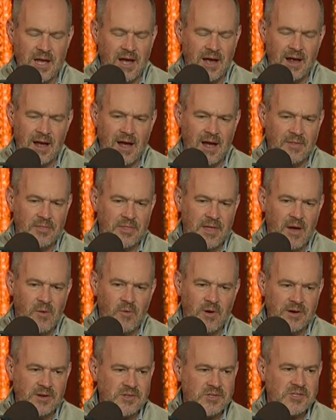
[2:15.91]
I, I, that
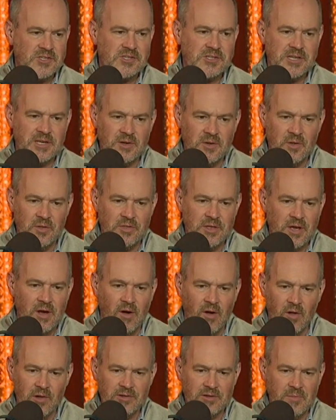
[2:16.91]
one is still the
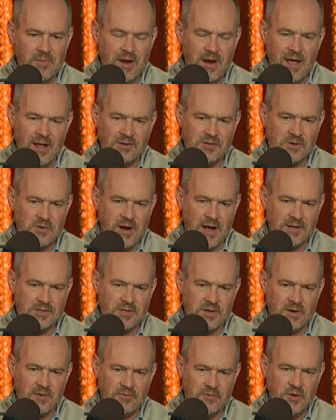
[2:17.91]
ultimate head
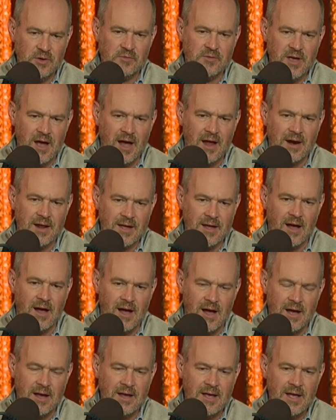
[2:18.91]
scratcher. If you've got a
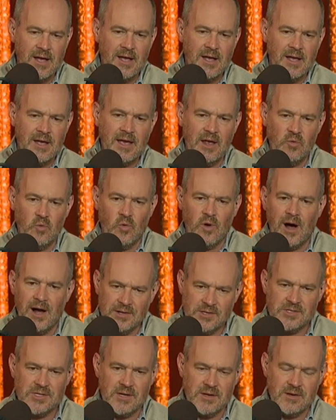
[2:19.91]
guy in
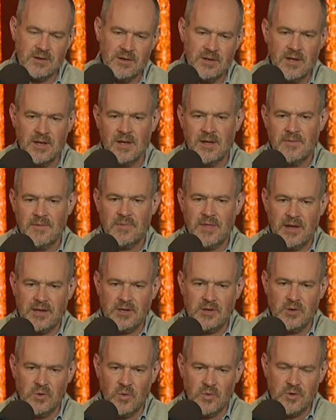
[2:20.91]
Watson that
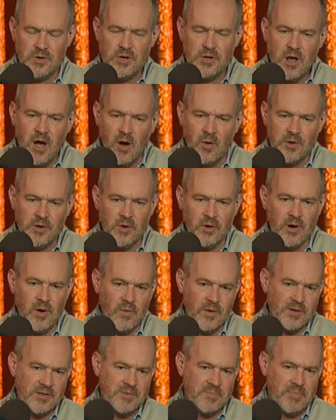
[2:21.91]
you know you're
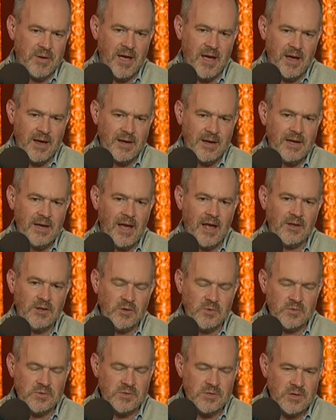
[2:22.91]
going to pay and
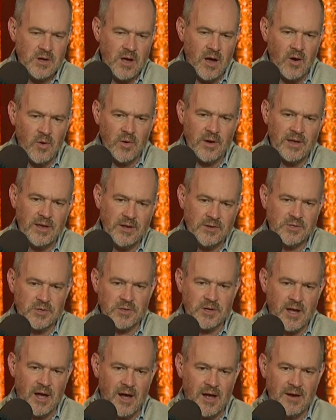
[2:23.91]
you know he's
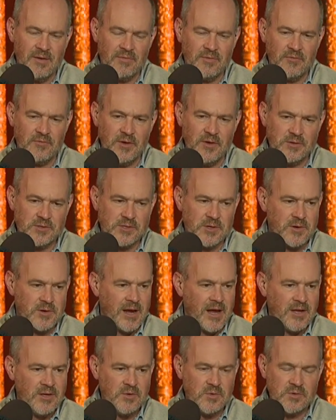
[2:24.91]
your guy of the future
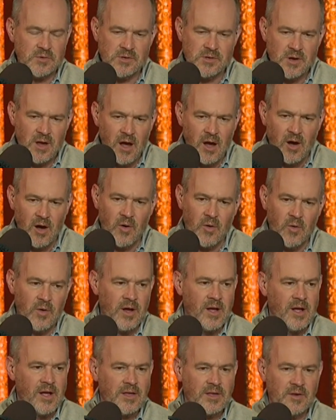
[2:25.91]
and you know
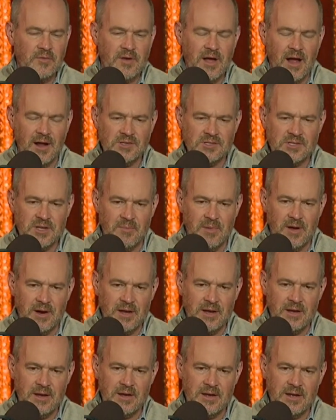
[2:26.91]
you've got
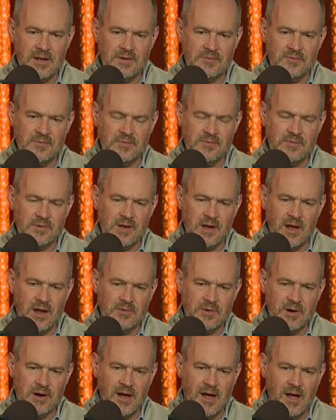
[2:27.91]
somebody of
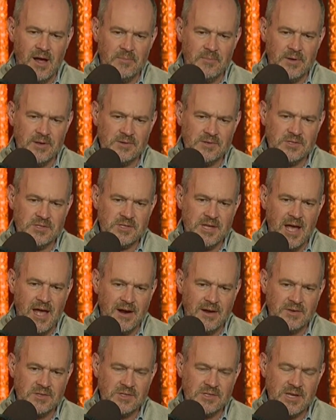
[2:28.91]
DeAndre Hopkins
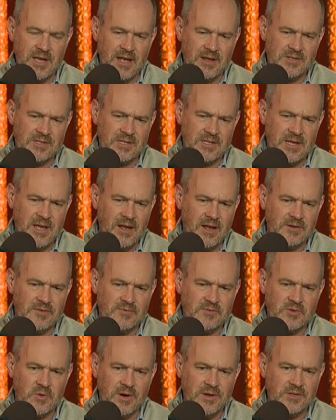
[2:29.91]
status at the age
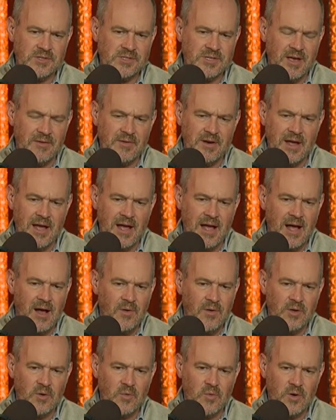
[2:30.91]
of 27
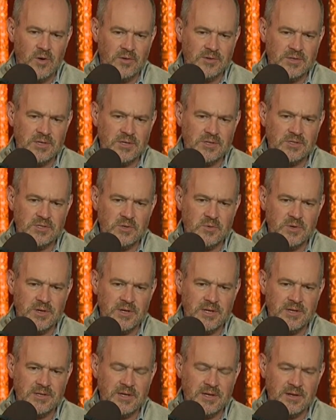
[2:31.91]
how in the world do you do what
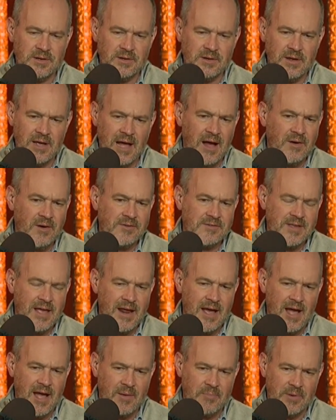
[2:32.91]
he did how does
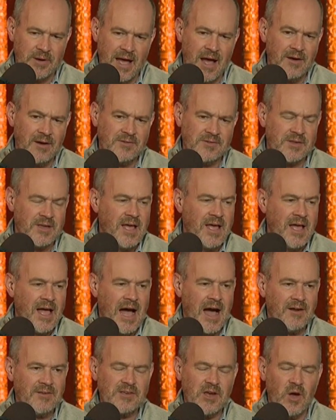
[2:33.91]
that happen how does,
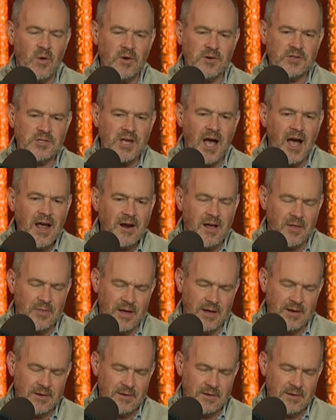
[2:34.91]
how does the owner sign on that?